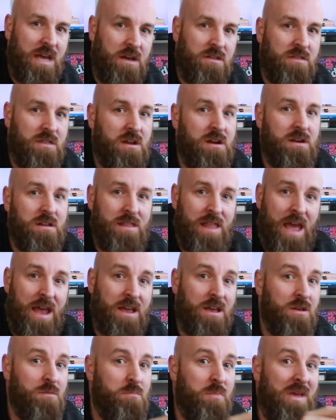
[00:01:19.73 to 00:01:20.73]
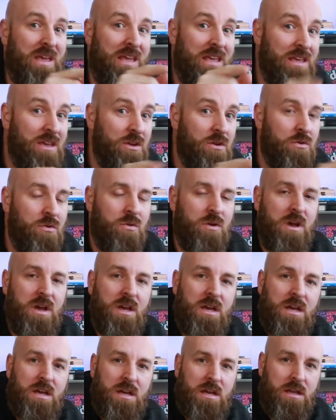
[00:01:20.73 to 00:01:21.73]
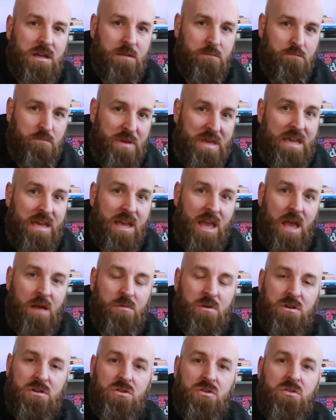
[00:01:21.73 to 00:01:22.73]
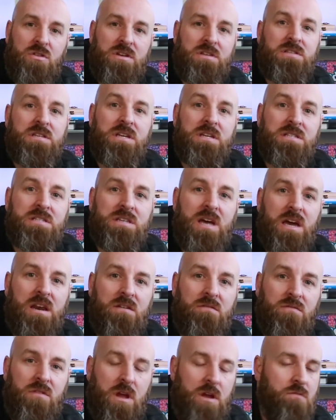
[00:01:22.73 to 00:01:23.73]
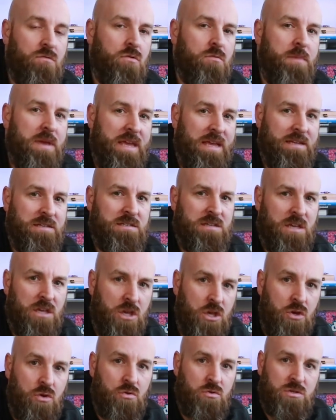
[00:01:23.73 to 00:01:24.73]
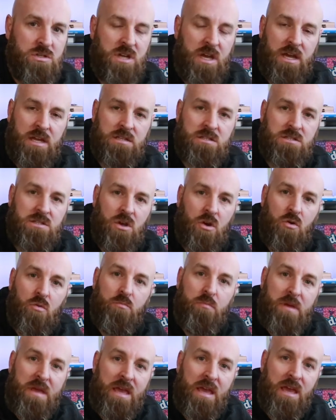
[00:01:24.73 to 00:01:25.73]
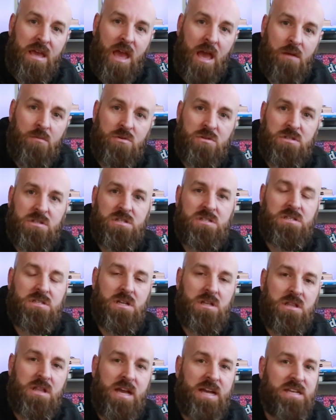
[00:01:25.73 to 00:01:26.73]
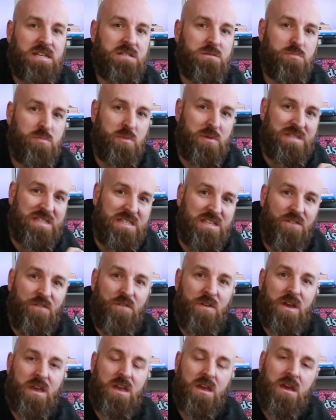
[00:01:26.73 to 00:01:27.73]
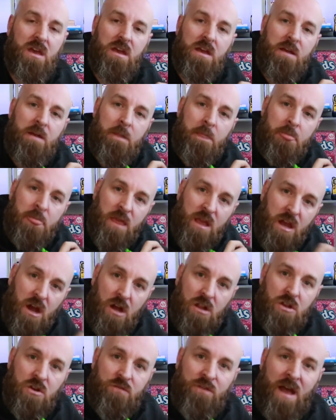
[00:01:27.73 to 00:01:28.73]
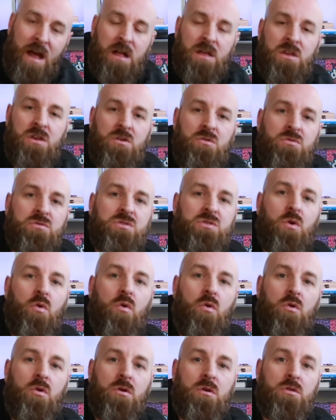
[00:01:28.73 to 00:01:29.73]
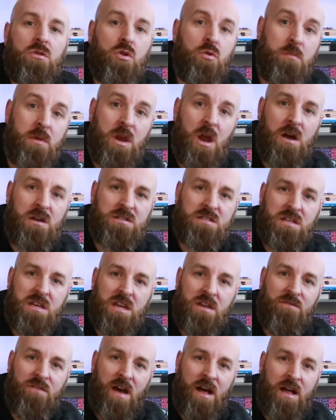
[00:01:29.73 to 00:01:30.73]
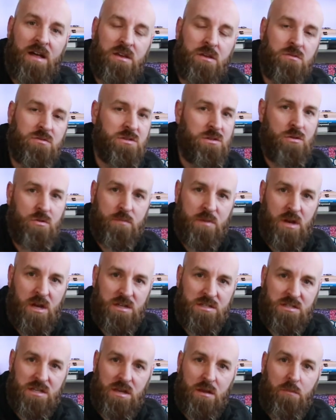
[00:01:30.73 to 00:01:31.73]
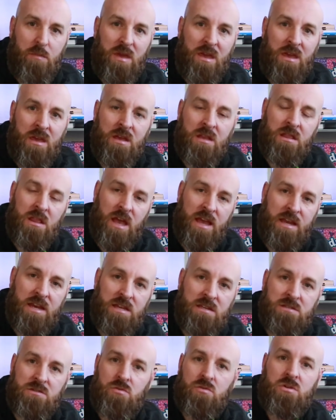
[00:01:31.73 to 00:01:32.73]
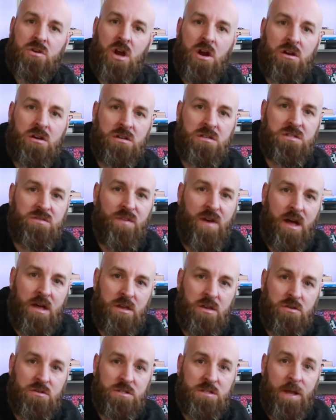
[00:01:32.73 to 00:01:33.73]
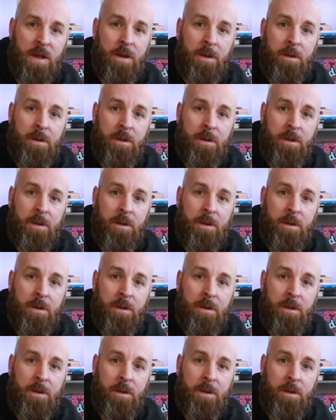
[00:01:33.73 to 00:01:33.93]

out there, and that could be you, being able to do this inside of Lightroom is huge. And so being able to select specific color values or luminosity values, luminosity being lightness or darkness values,